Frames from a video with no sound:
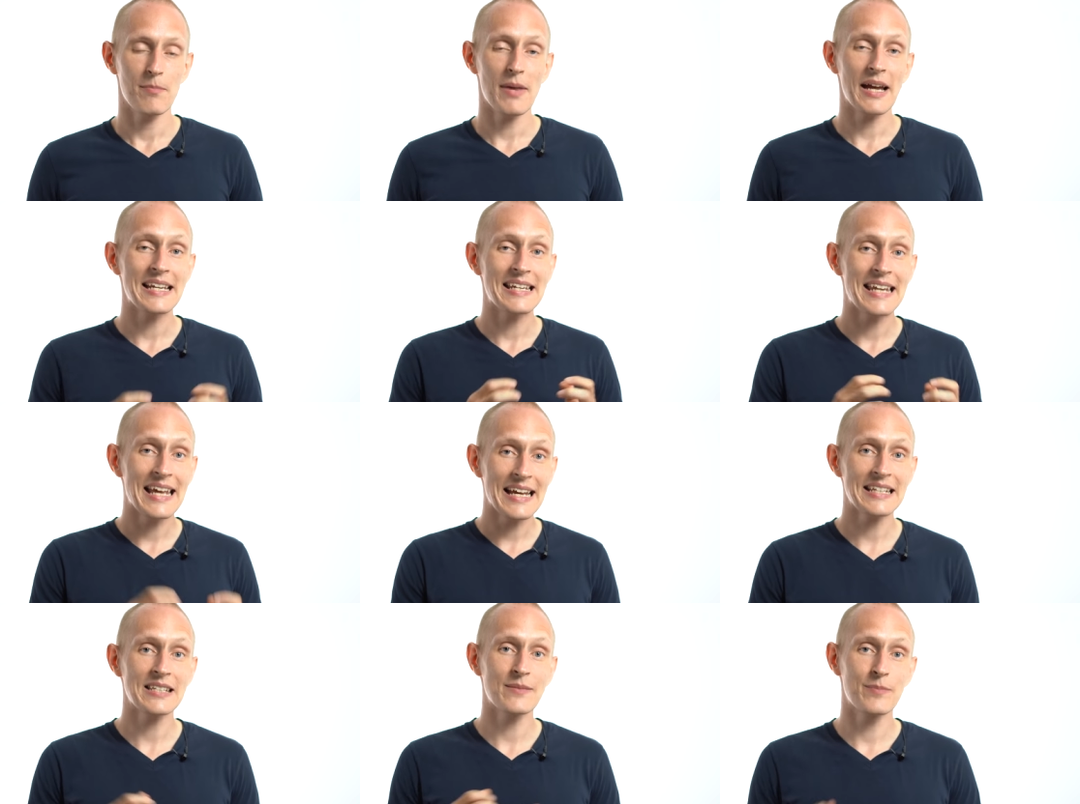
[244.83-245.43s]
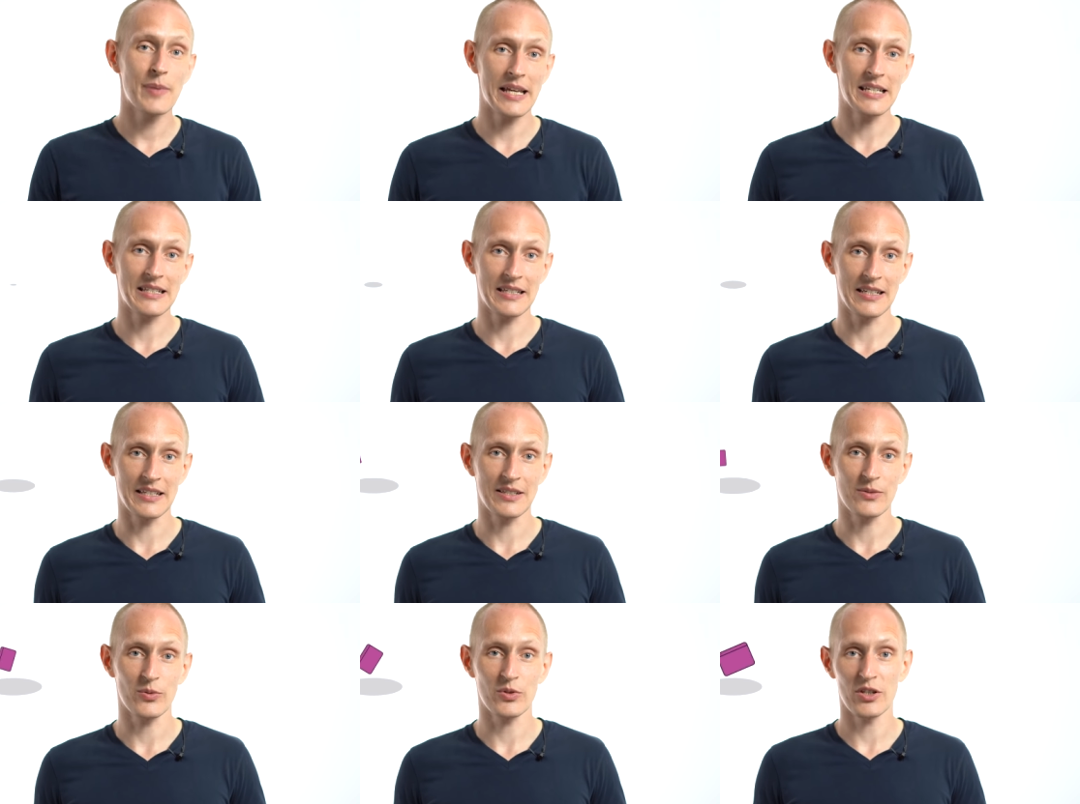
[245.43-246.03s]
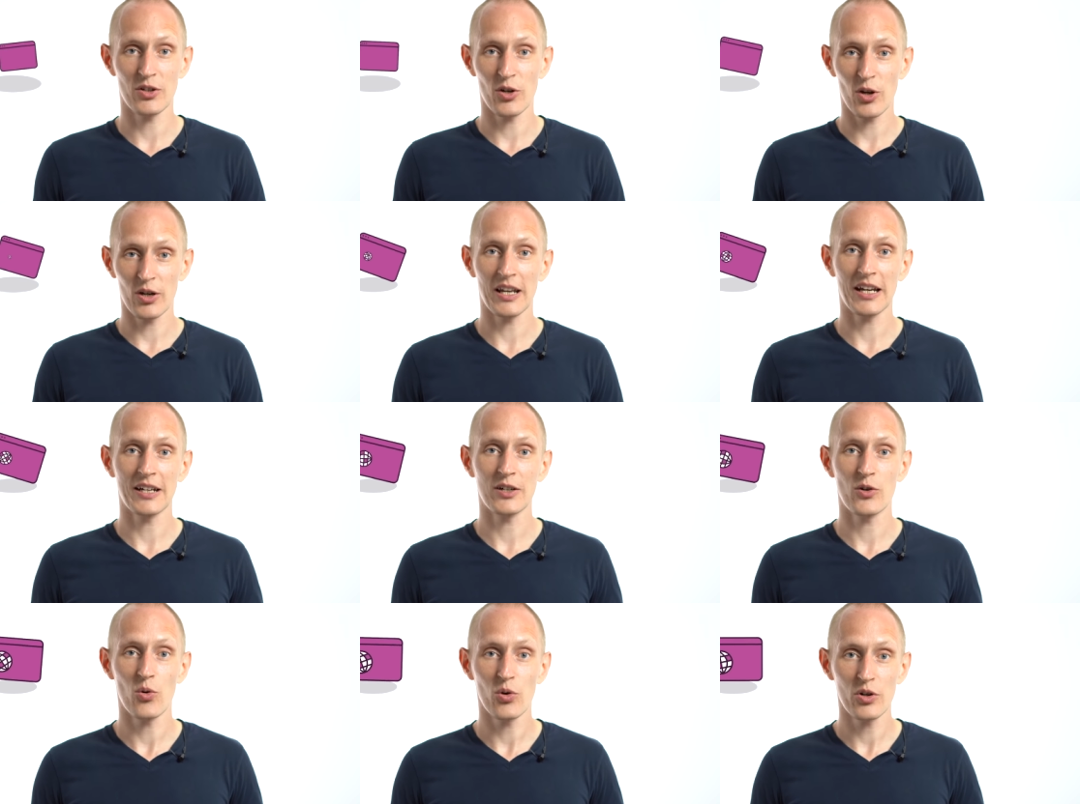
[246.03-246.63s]
My next business was an
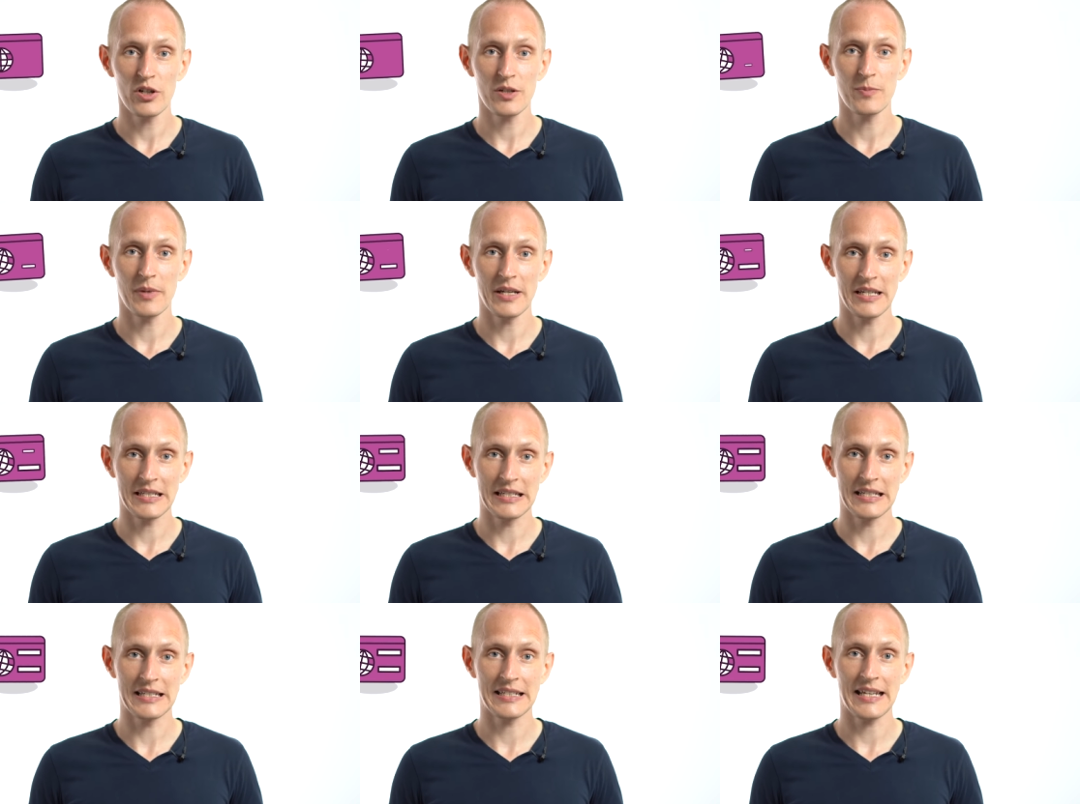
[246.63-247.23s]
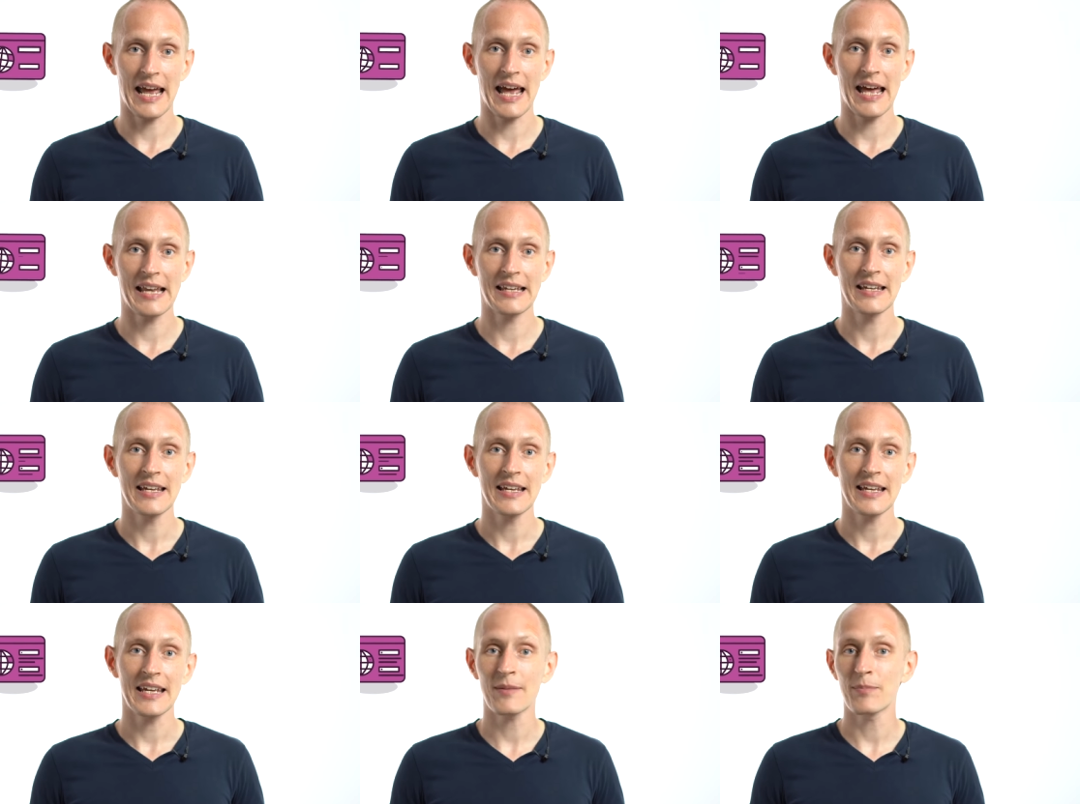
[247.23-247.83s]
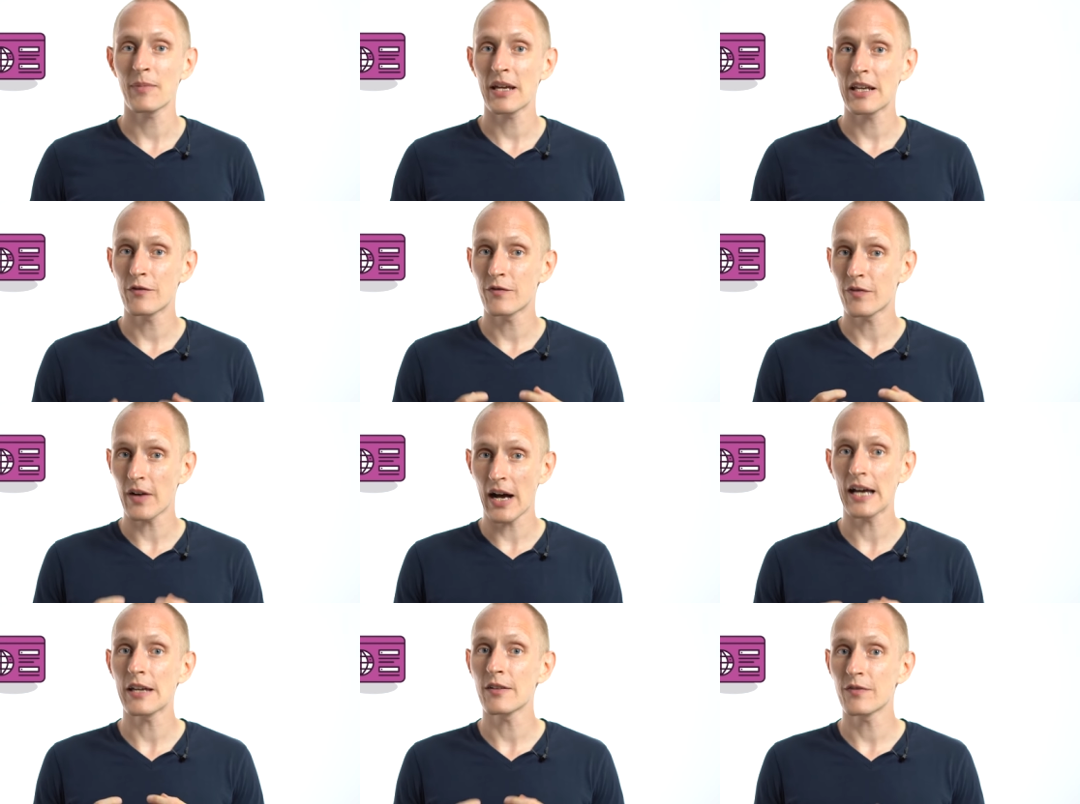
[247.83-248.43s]
online course business and it made
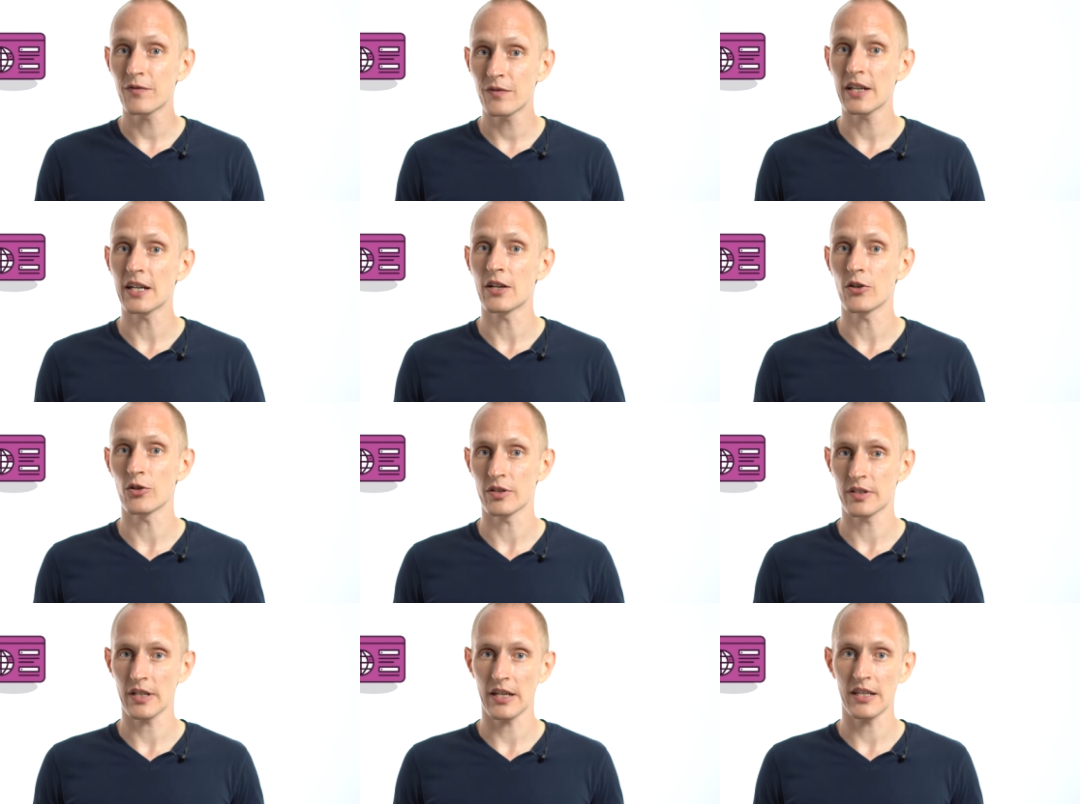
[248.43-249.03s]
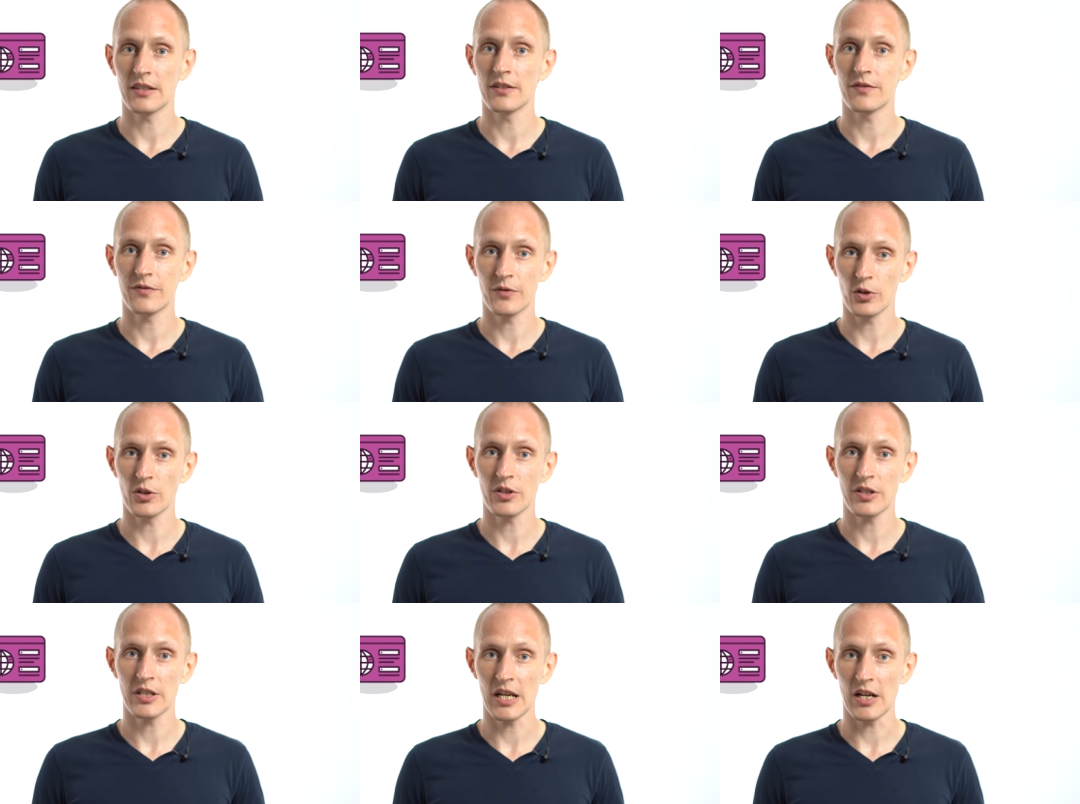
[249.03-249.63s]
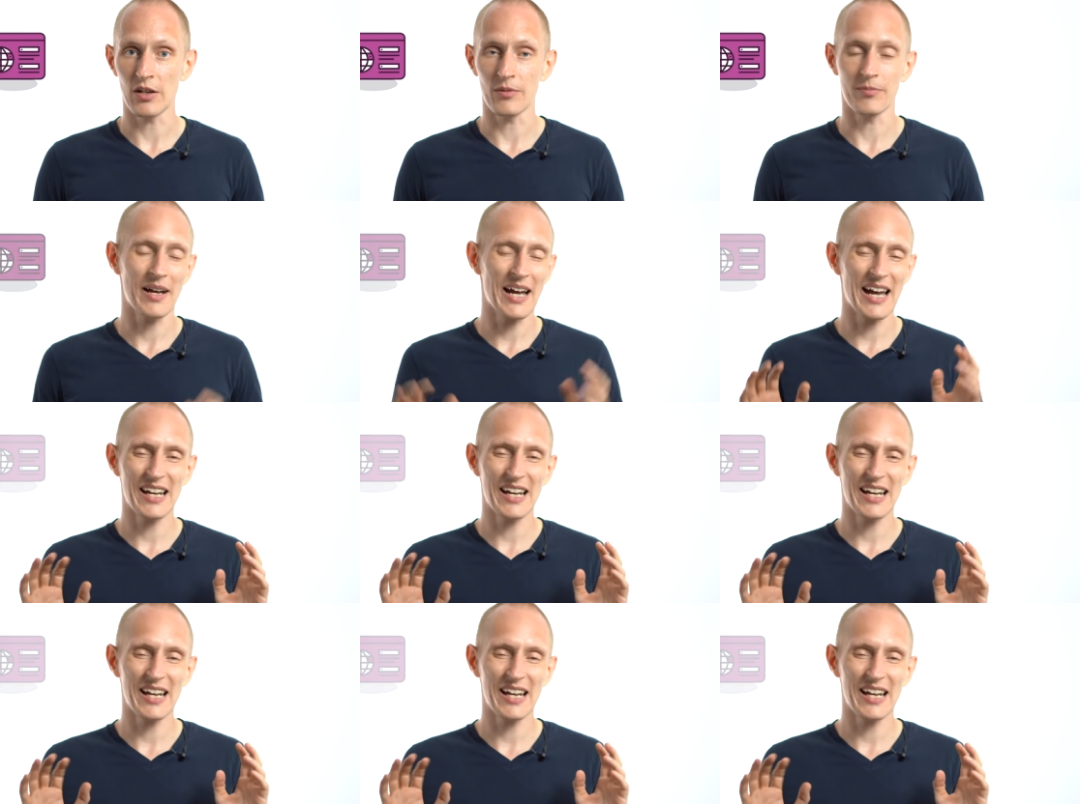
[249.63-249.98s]
five figures in the first year.